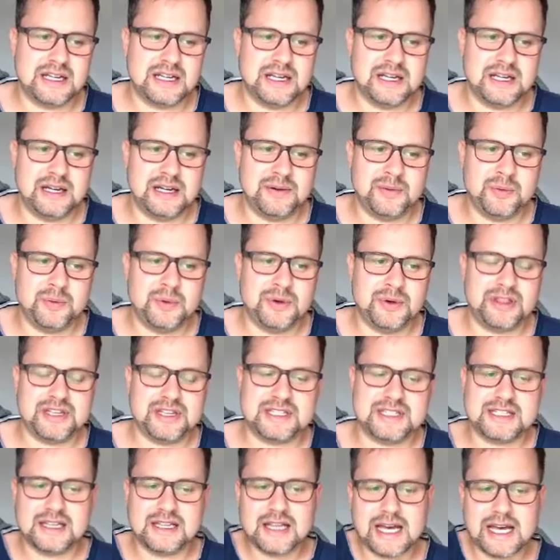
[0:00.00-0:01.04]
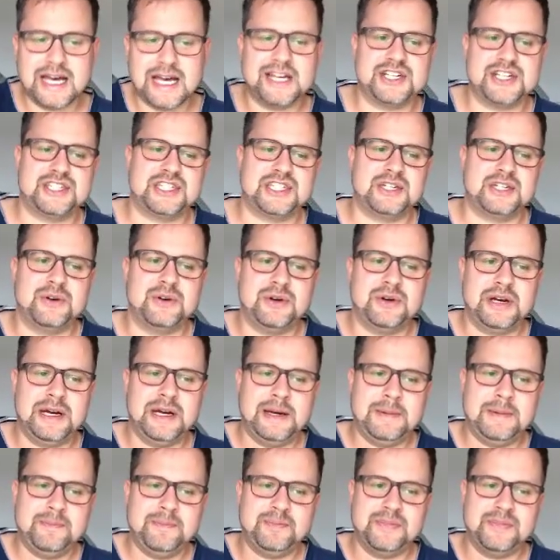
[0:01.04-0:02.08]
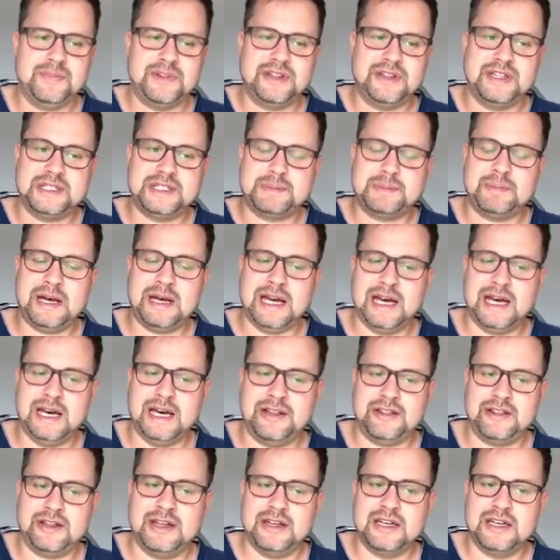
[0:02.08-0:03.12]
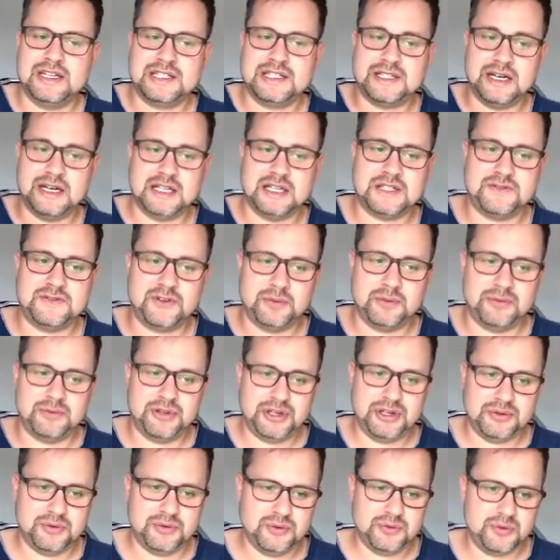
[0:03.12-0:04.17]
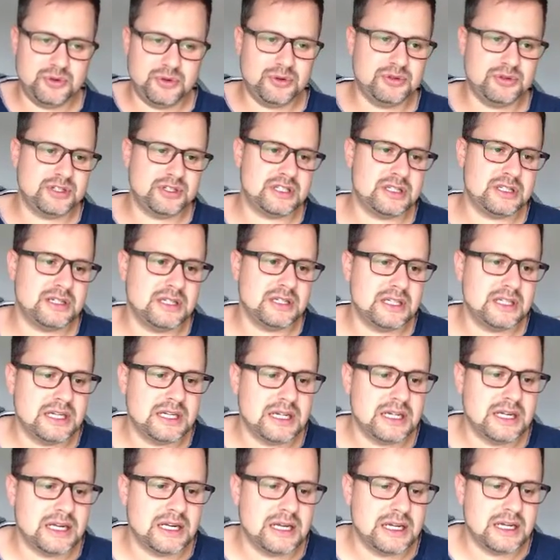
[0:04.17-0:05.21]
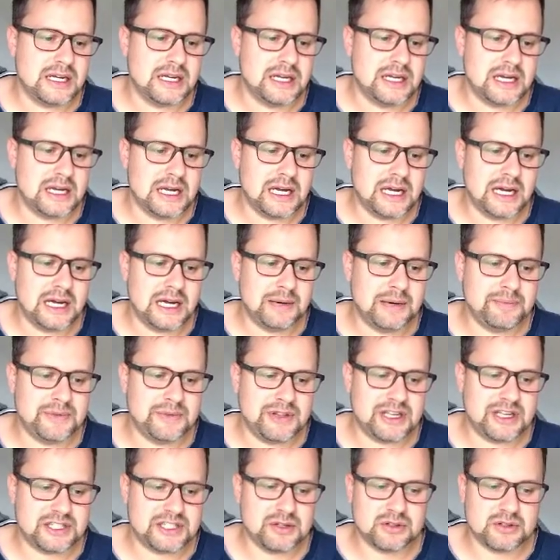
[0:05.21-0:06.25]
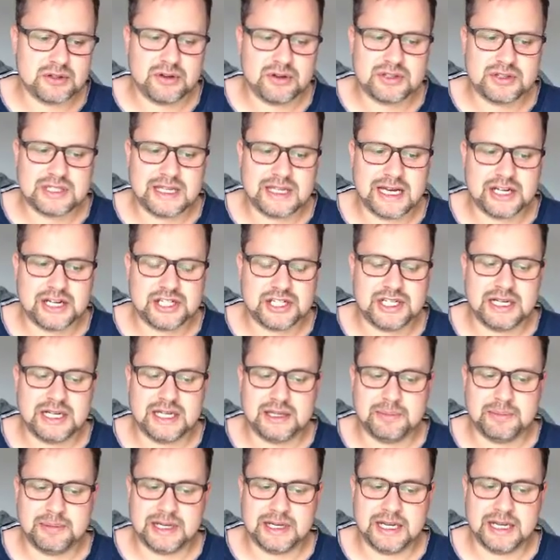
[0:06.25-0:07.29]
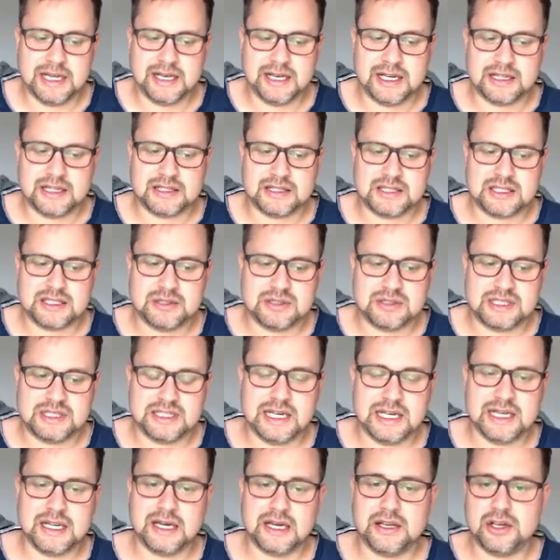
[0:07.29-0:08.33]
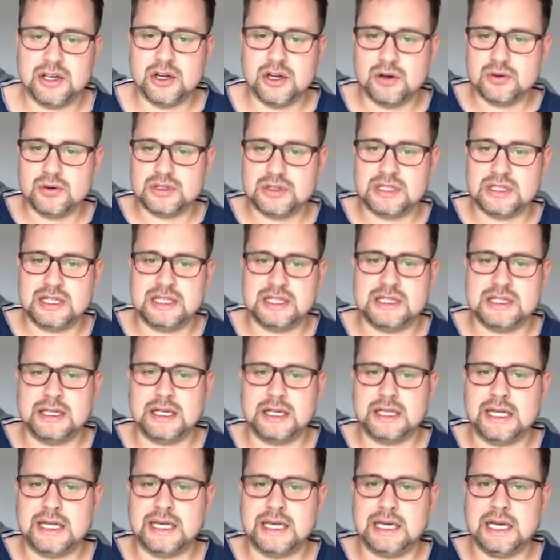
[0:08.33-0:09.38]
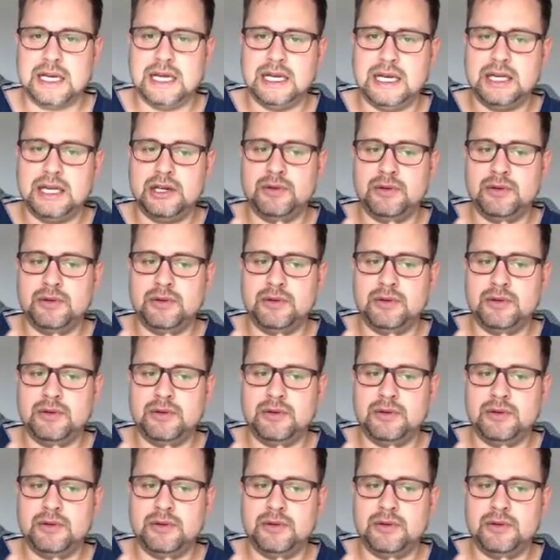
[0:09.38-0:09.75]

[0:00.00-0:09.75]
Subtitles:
with a slash, so this path starts from the root. There's no slash here at the beginning, so Stata knows it's not like we